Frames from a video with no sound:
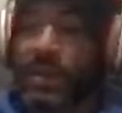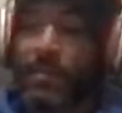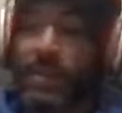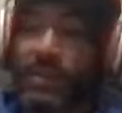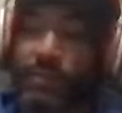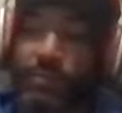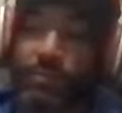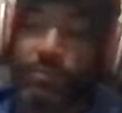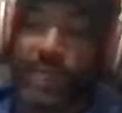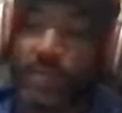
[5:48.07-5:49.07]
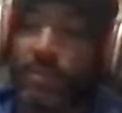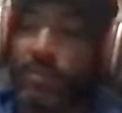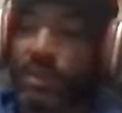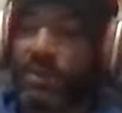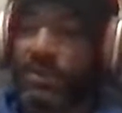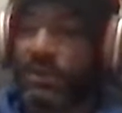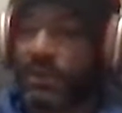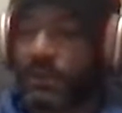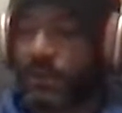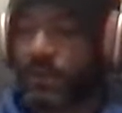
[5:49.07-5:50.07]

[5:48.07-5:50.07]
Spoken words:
made through paper processing,